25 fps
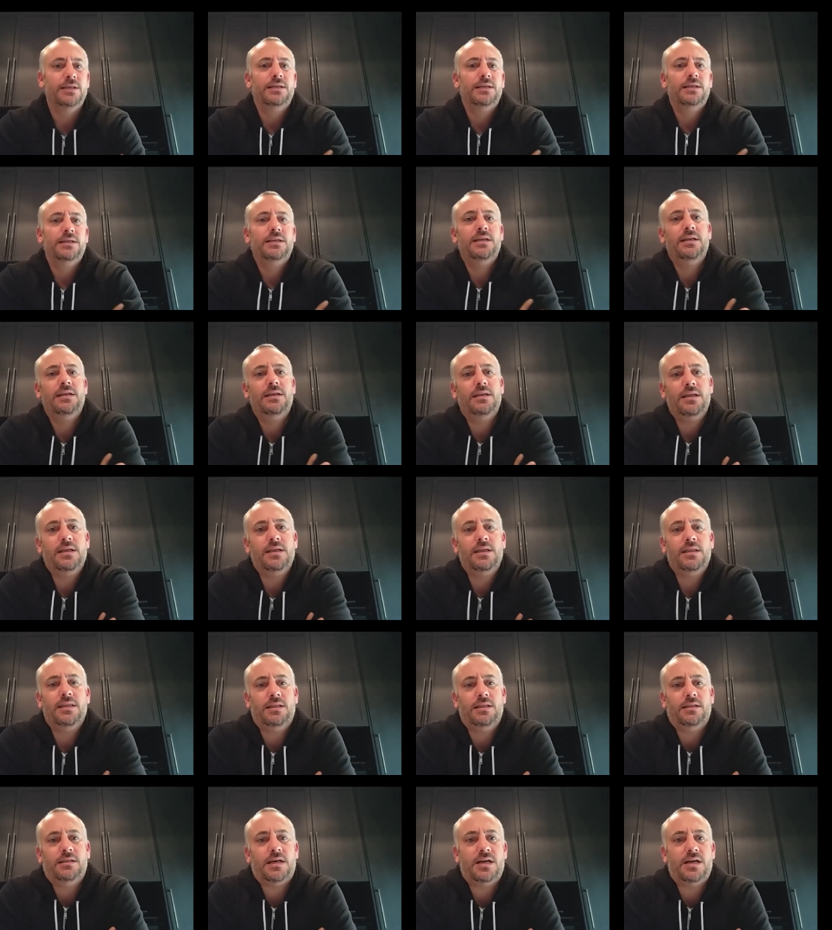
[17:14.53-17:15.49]

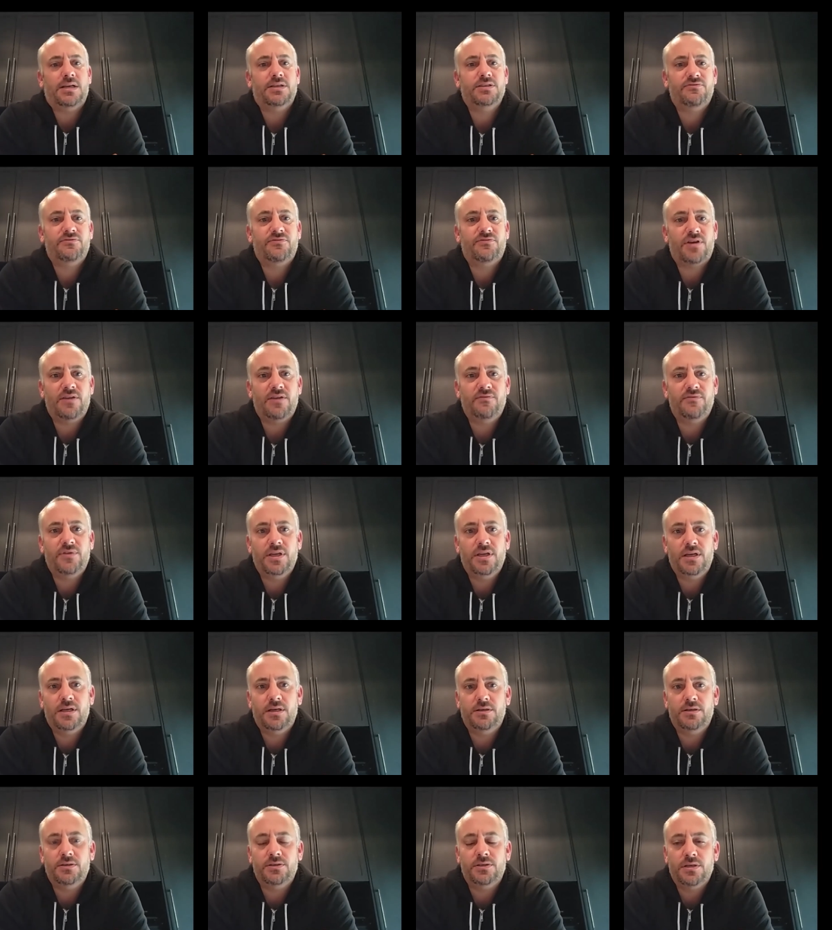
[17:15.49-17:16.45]
in the last five
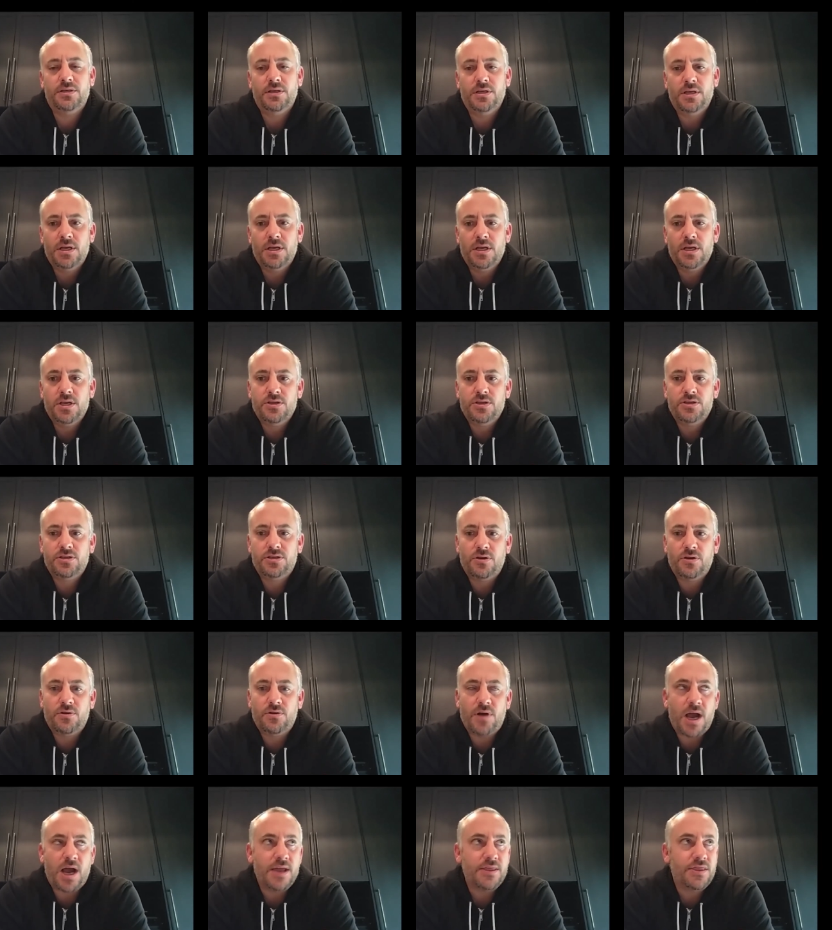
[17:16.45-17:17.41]
years.
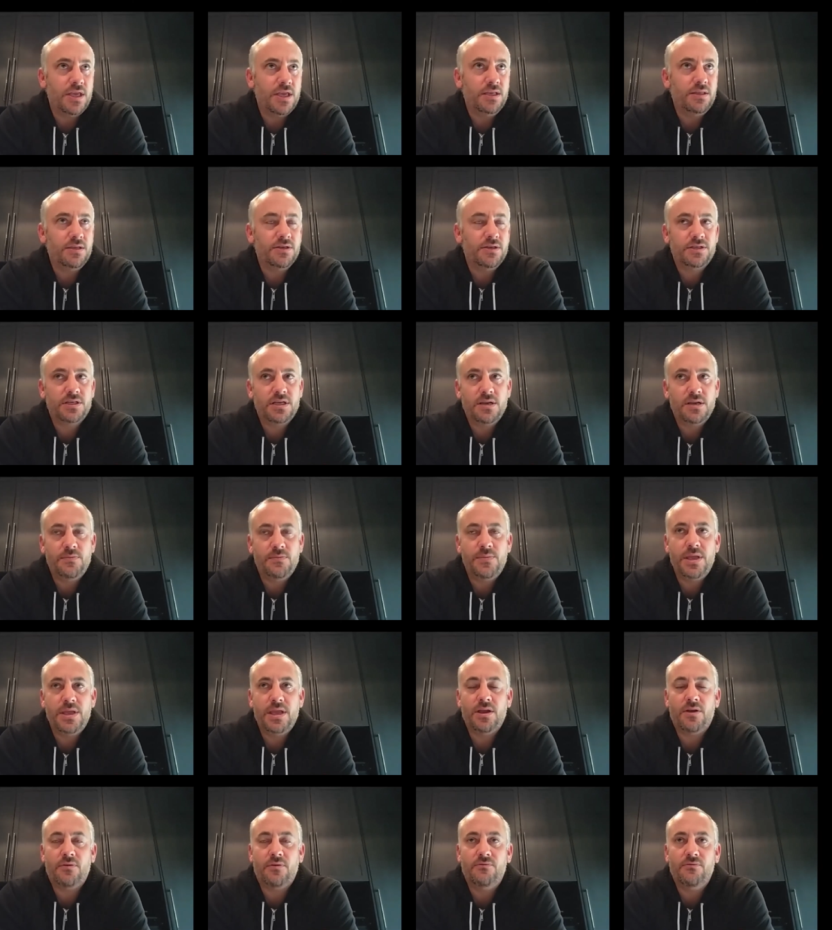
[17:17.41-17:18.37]
So I think there's going to
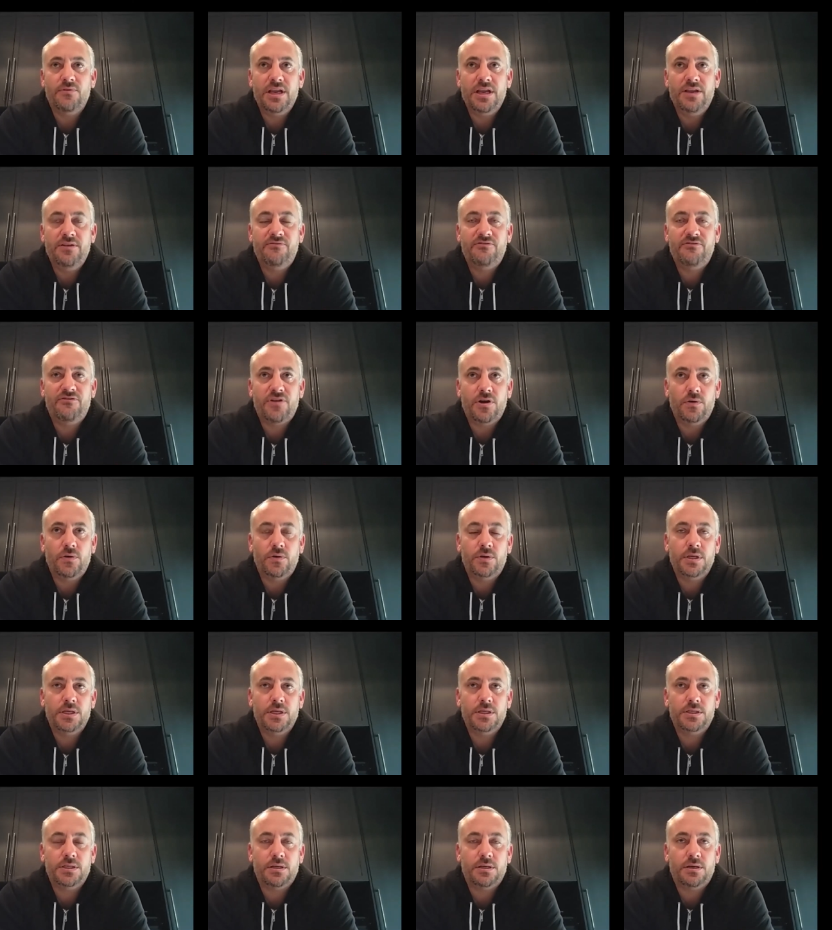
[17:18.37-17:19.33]
be a
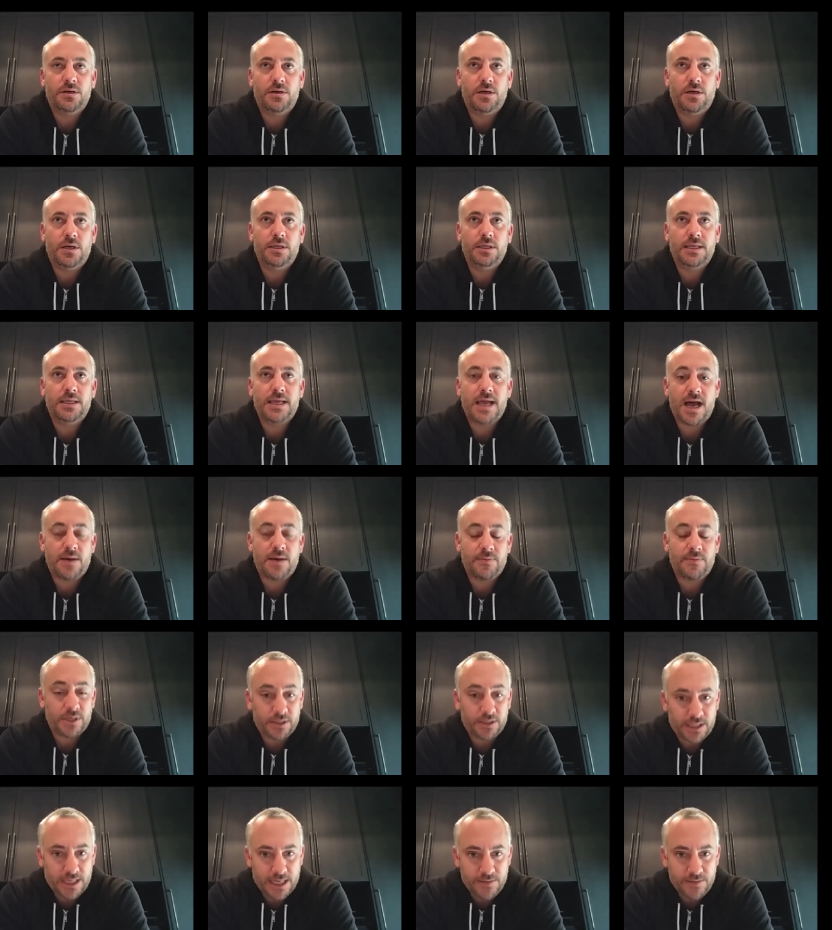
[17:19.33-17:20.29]
refocus on
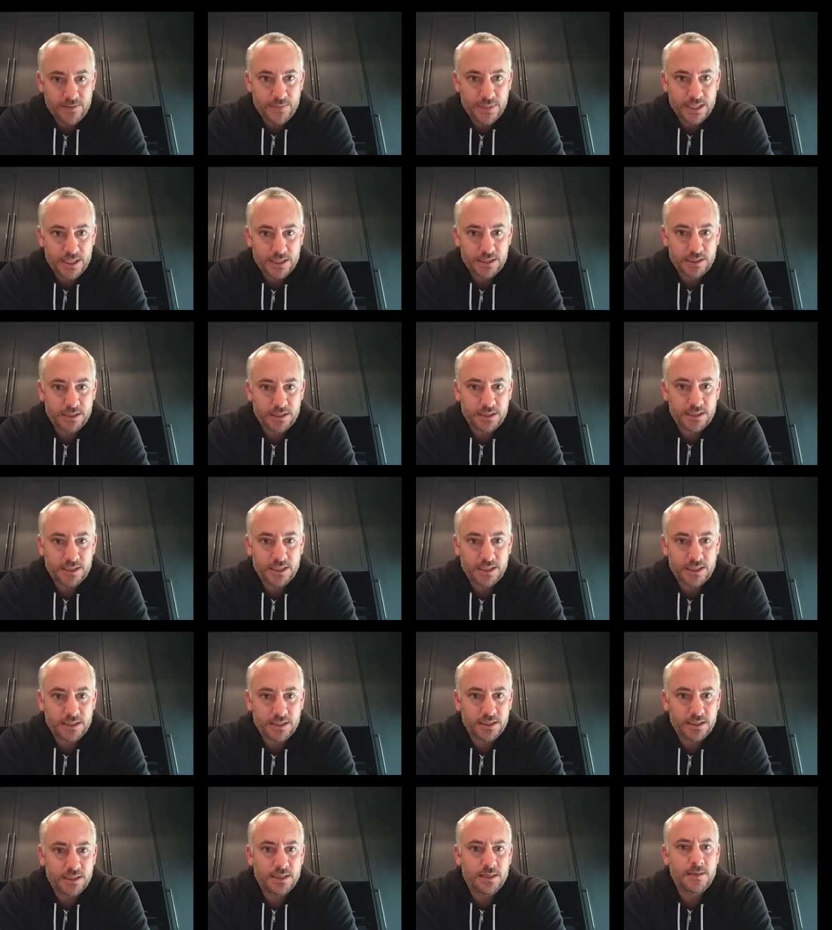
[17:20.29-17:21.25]
capital light
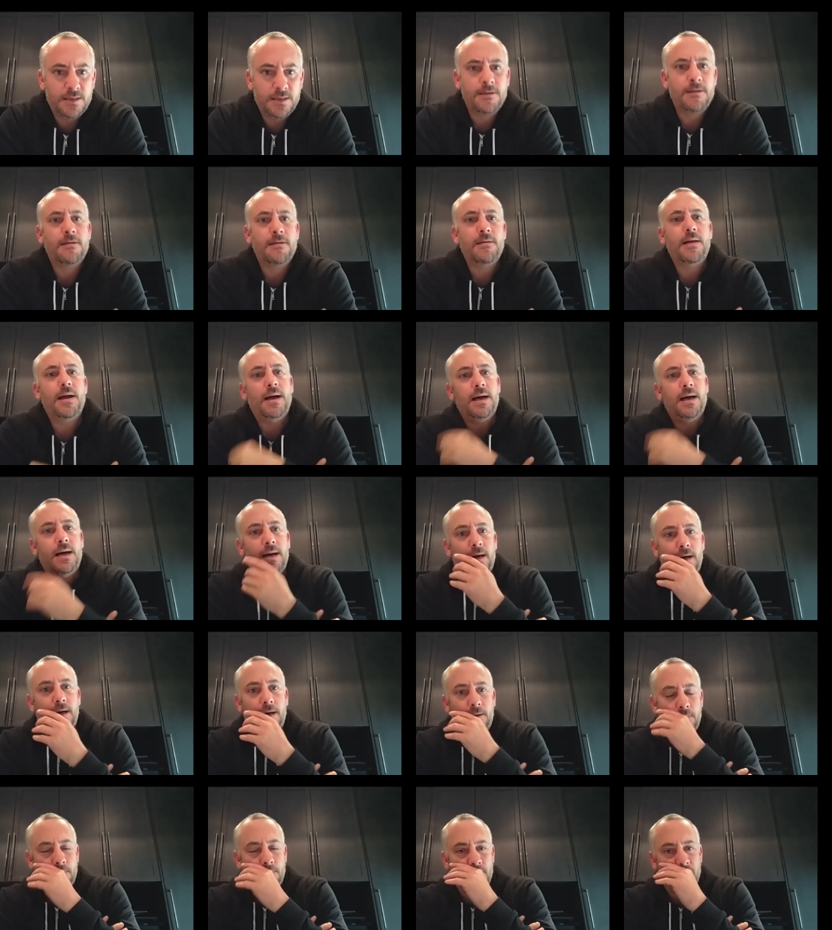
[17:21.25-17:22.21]
businesses,
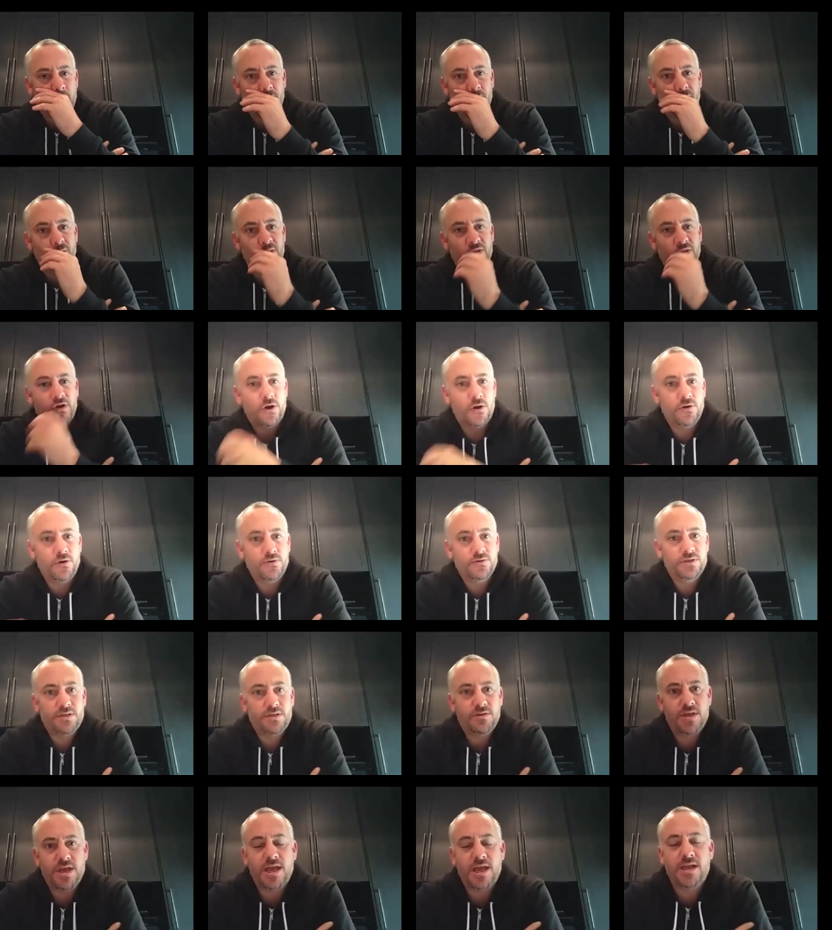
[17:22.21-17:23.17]
um,
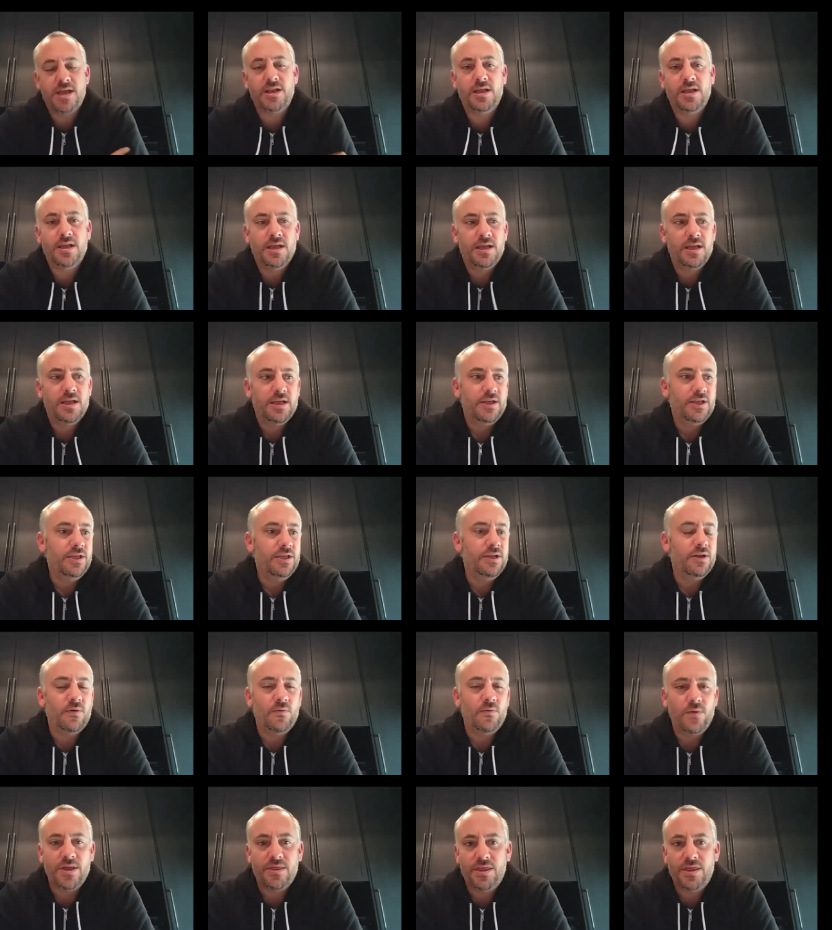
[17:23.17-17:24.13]
those that you know
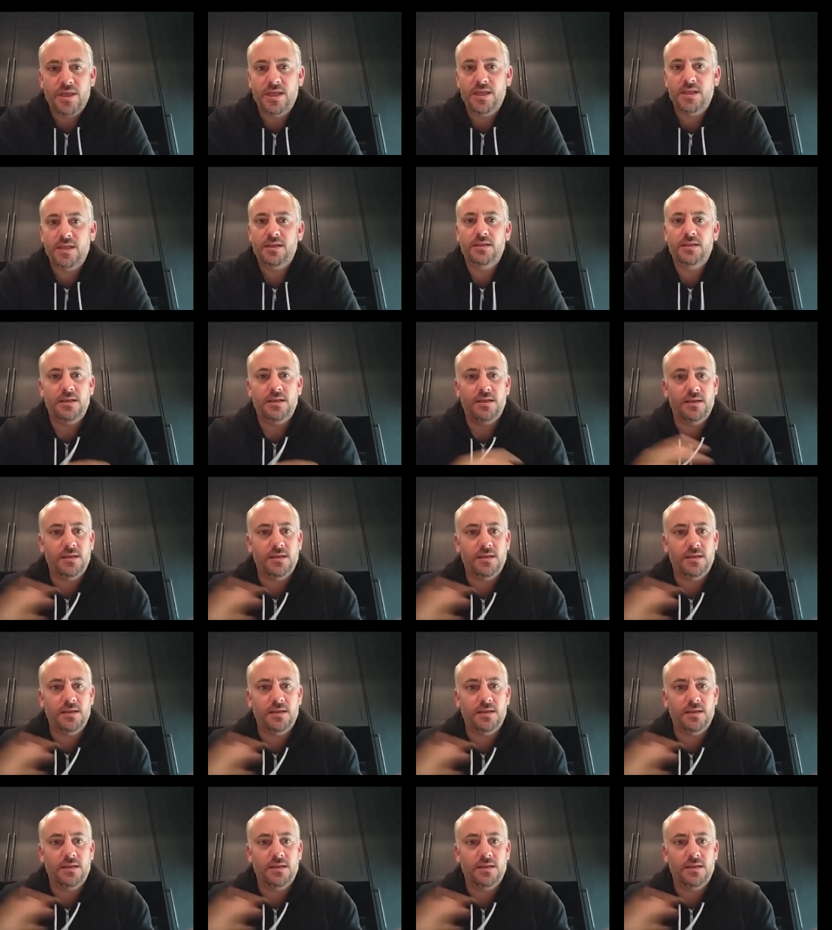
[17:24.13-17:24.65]
within